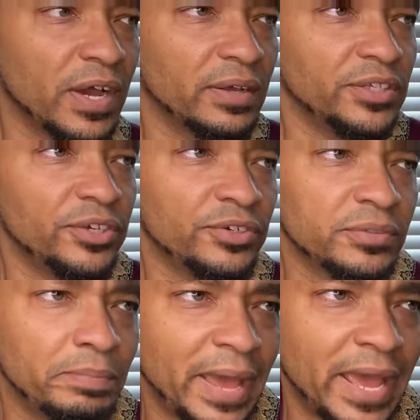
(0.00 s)
years
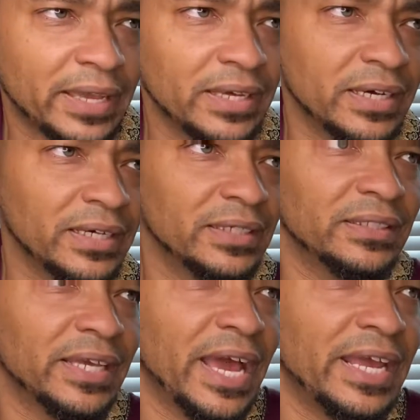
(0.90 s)
back,
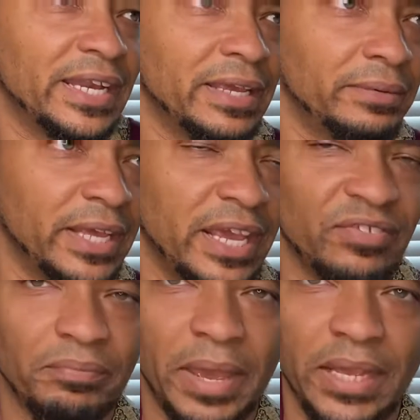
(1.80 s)
a guy named
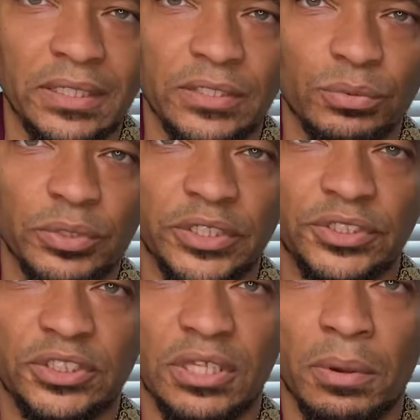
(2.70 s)
Dave Manley,
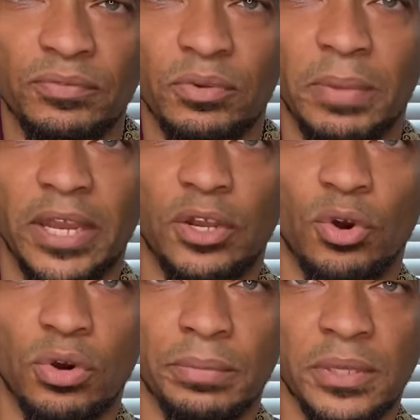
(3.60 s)
which some of you may
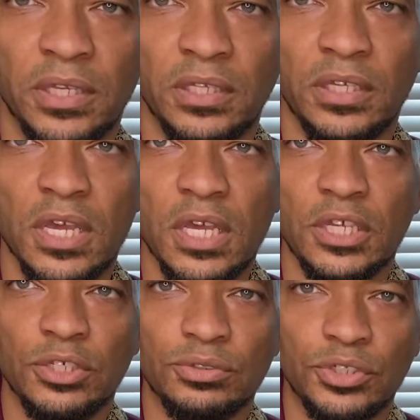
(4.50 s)
know him, he
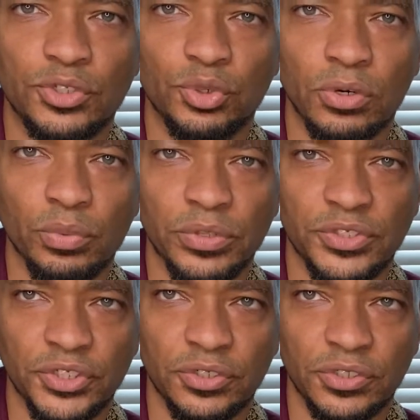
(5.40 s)
used to tour with
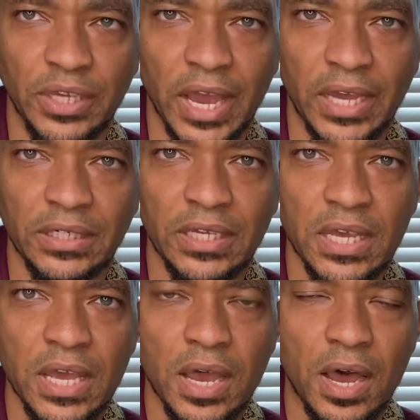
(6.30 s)
Jill Scott.
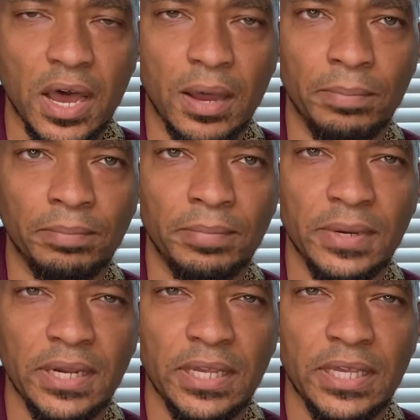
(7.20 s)

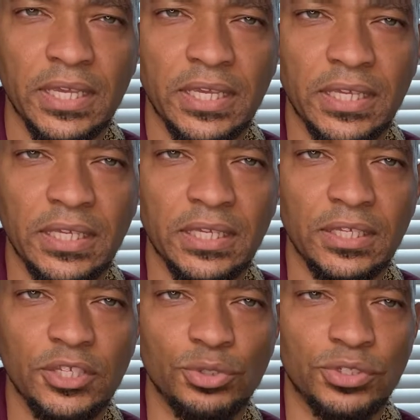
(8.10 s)

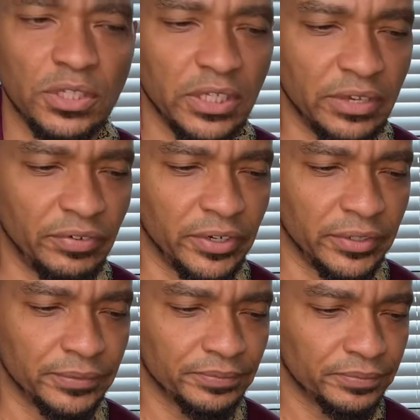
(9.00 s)
He used to live
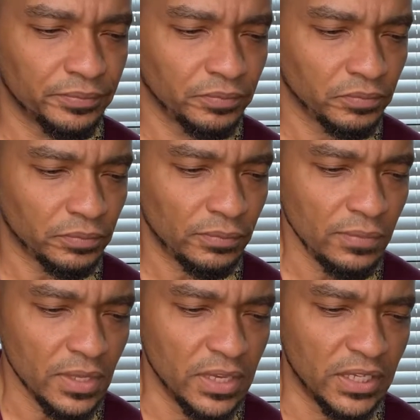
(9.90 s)
here
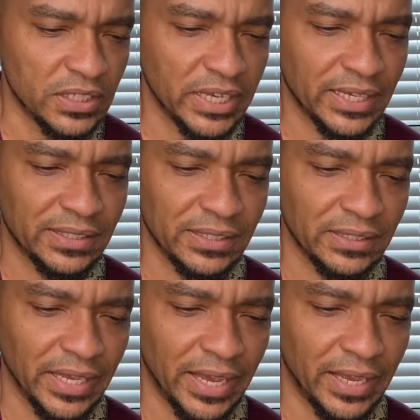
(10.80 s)
in
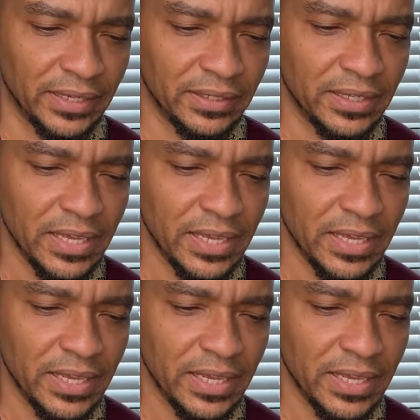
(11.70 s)
Texas, and